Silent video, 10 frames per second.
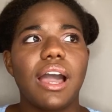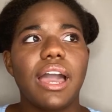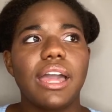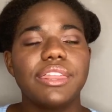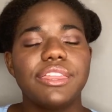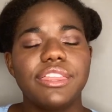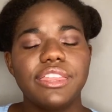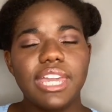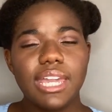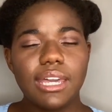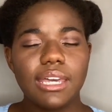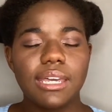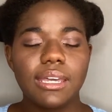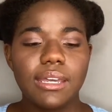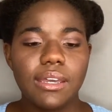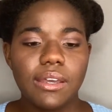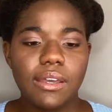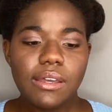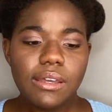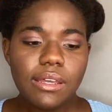I think
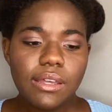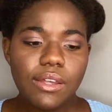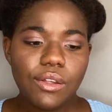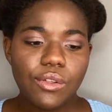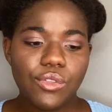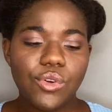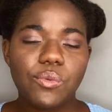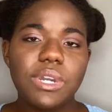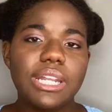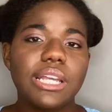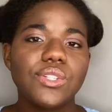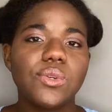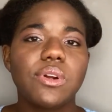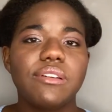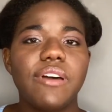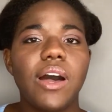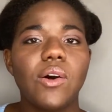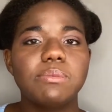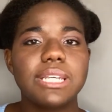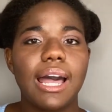the reading sort of
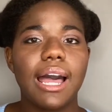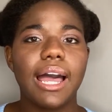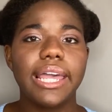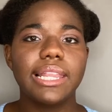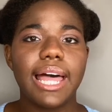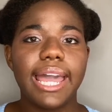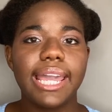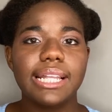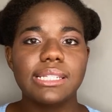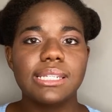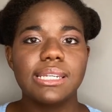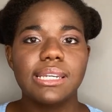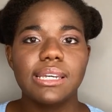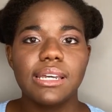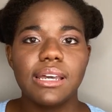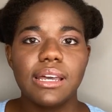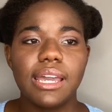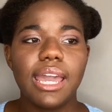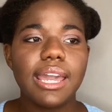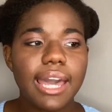helped highlight,
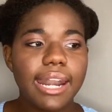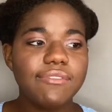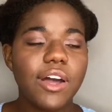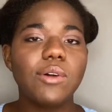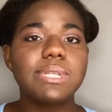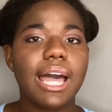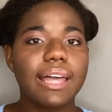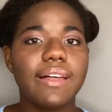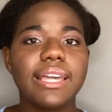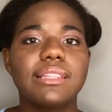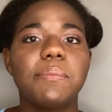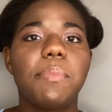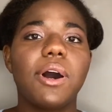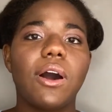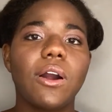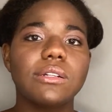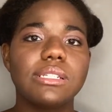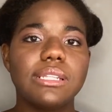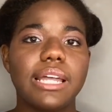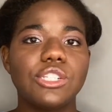it kind of helped highlight the parts
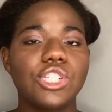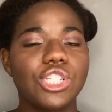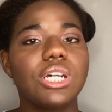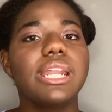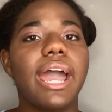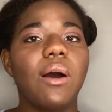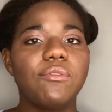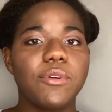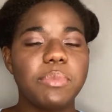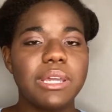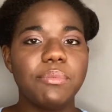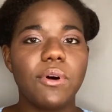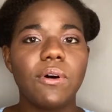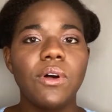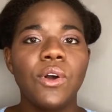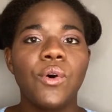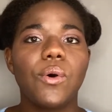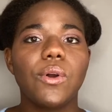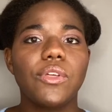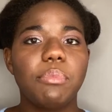that stood out for people,
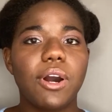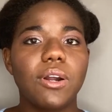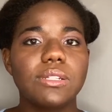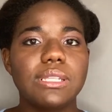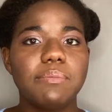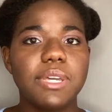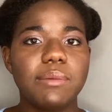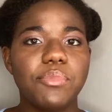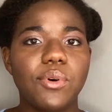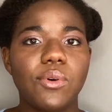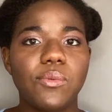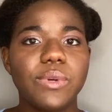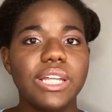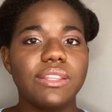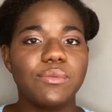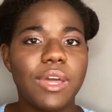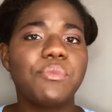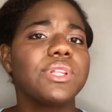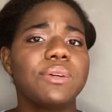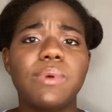or the parts that people
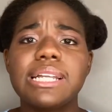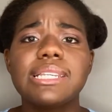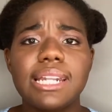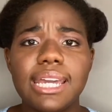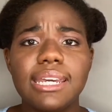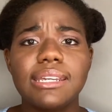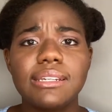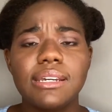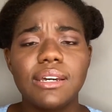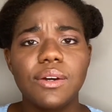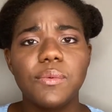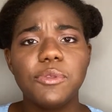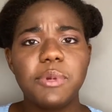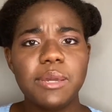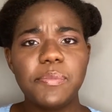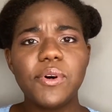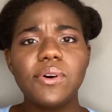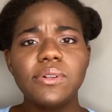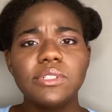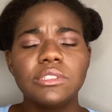really resonated with
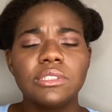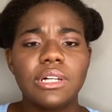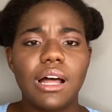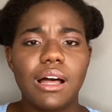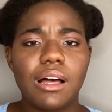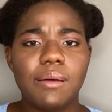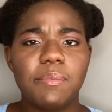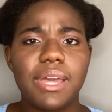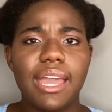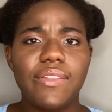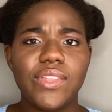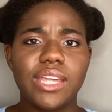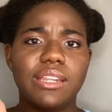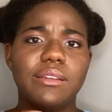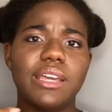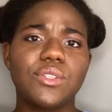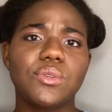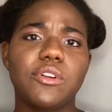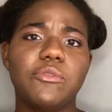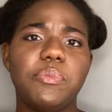people. And then it
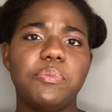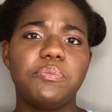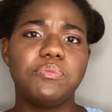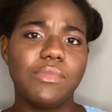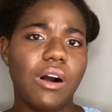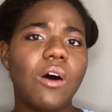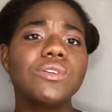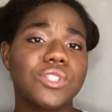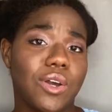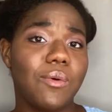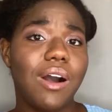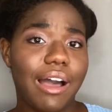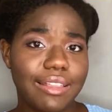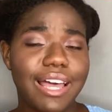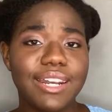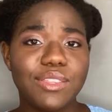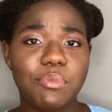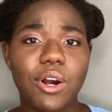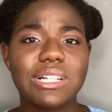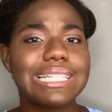sort of also highlighted the
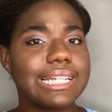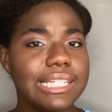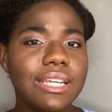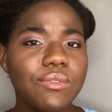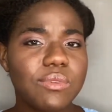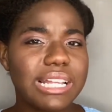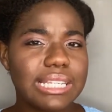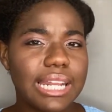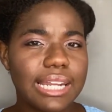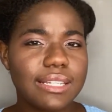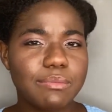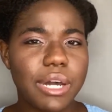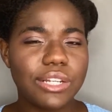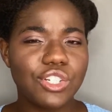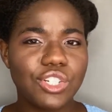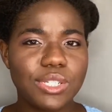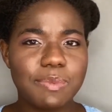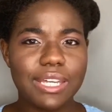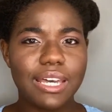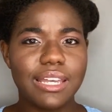parts that didn't resonate as much, just
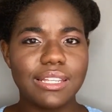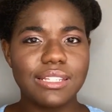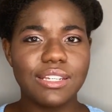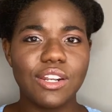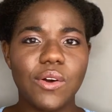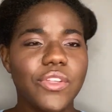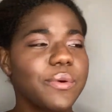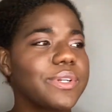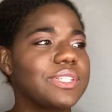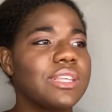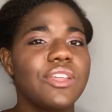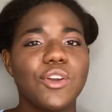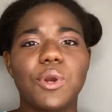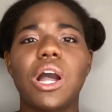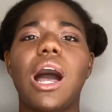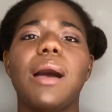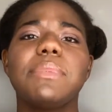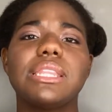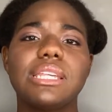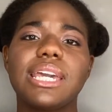because, you know, there were
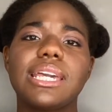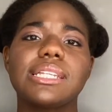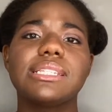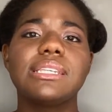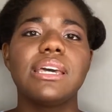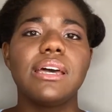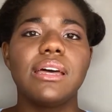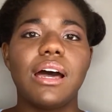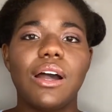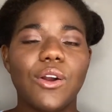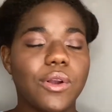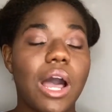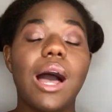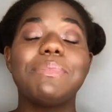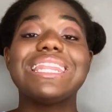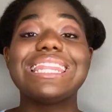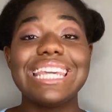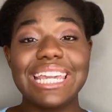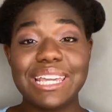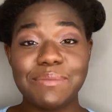common things or common
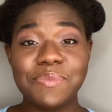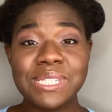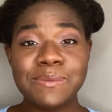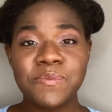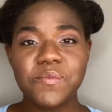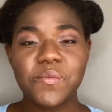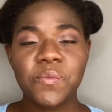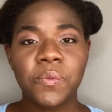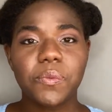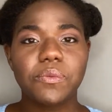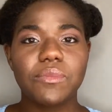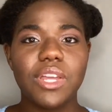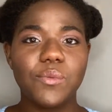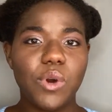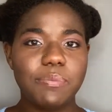themes in what